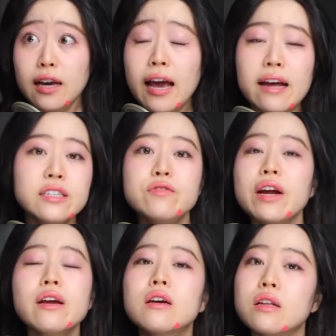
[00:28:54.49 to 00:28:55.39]
And it's
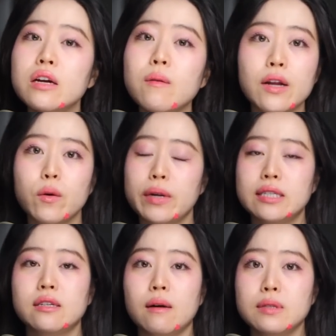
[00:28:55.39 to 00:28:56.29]
very clear why nobody
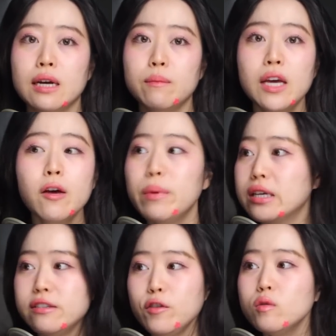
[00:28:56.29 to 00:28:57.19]
stops them. Because
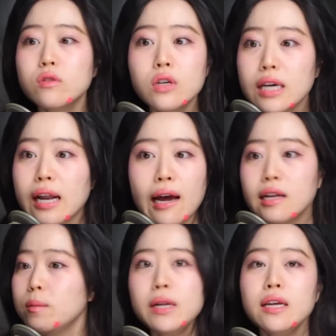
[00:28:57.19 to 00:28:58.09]
if you look at
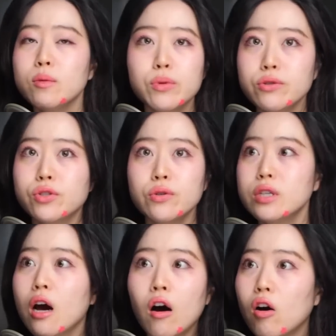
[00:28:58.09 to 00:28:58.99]
anybody in a blue suit,
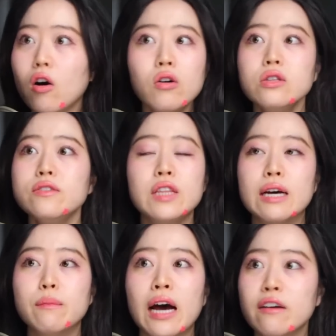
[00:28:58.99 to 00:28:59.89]
all of
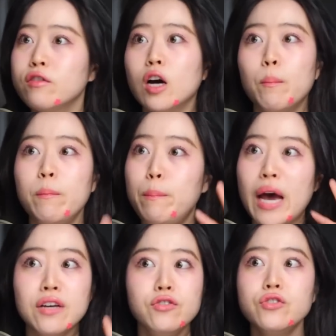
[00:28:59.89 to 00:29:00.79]
them have
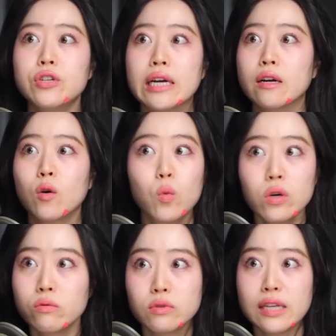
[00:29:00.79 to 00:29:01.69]
pestering wounds